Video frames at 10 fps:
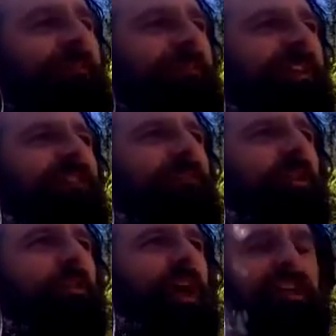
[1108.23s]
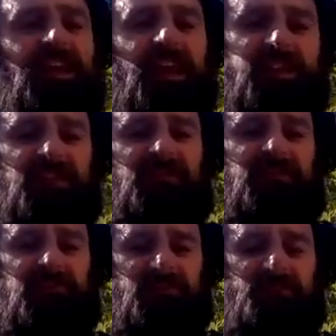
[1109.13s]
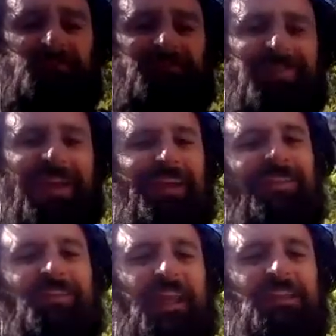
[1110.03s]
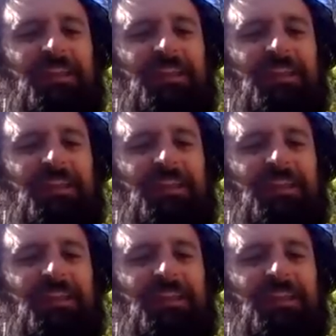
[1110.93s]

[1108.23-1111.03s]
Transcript: if you know a lot of Yiddish, the